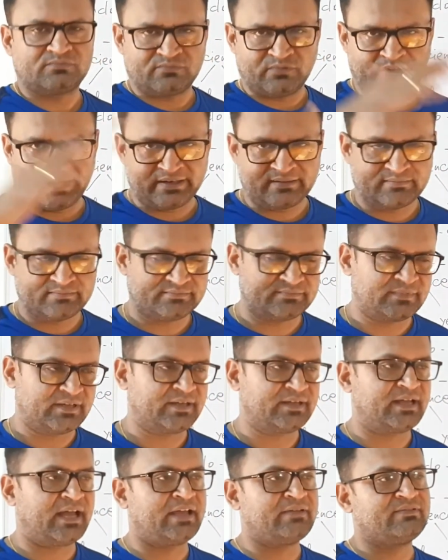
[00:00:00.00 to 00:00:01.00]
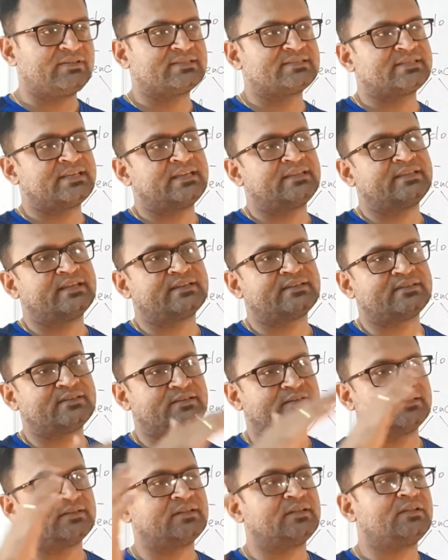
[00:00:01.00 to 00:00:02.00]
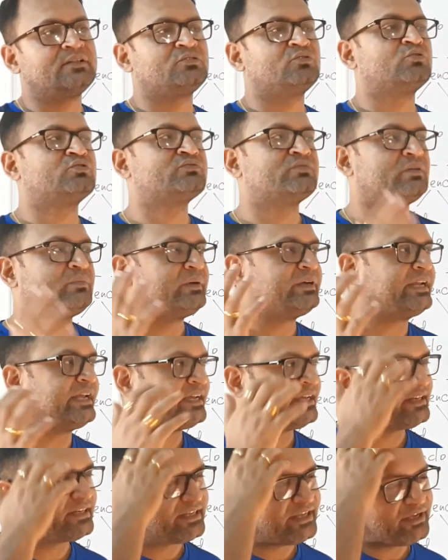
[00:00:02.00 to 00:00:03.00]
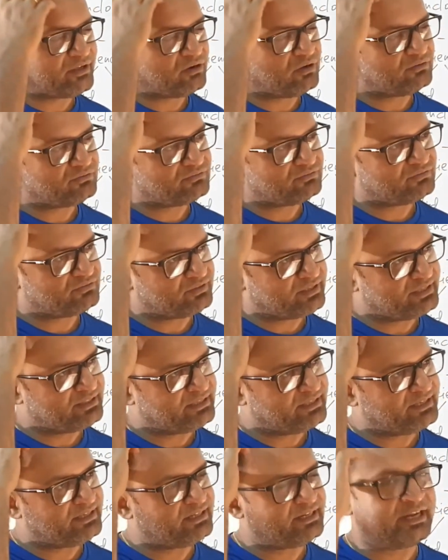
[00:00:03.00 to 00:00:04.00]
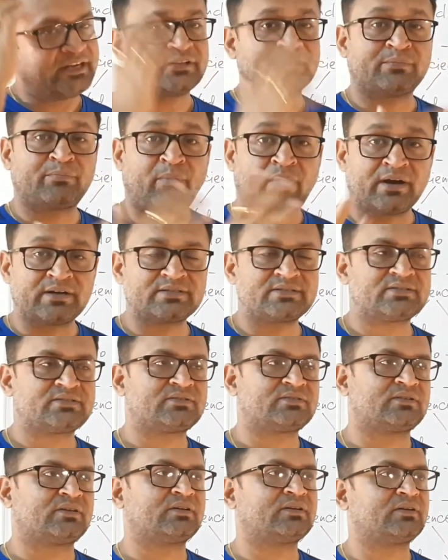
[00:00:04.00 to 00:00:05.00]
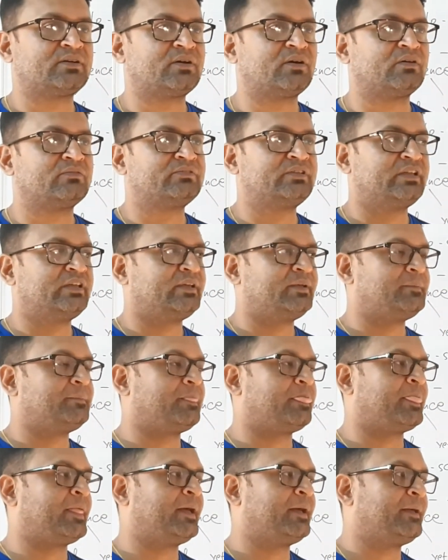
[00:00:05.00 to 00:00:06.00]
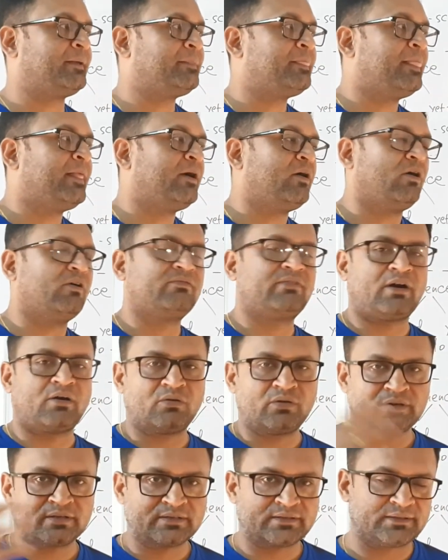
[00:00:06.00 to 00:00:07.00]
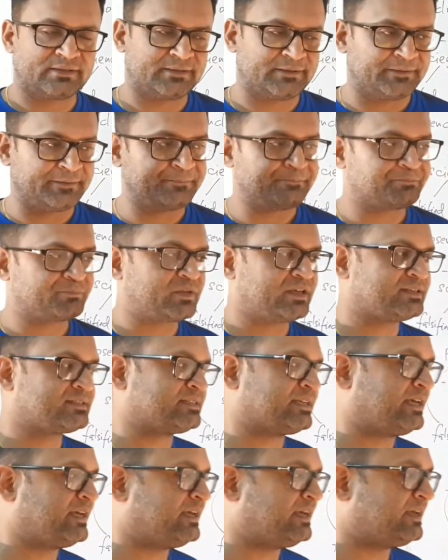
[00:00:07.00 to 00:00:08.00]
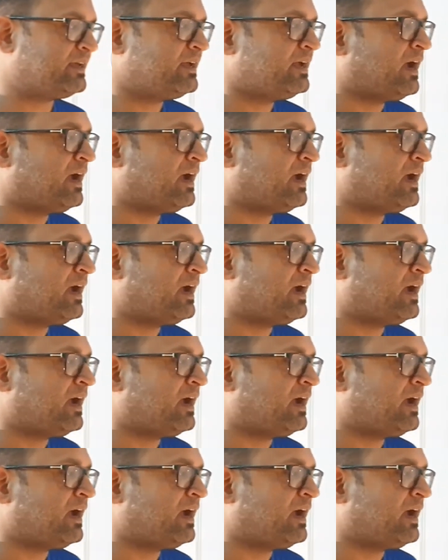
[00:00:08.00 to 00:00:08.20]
What I will say that those will be taken care of in the later parts of our say